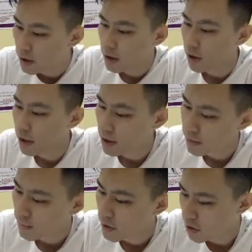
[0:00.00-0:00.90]
Okay,
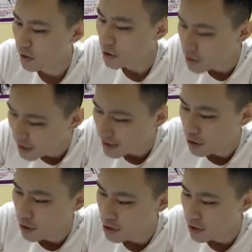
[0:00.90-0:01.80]
so into this
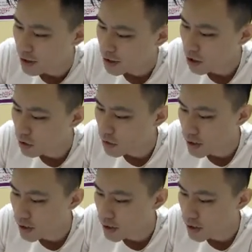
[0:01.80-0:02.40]
equation. So you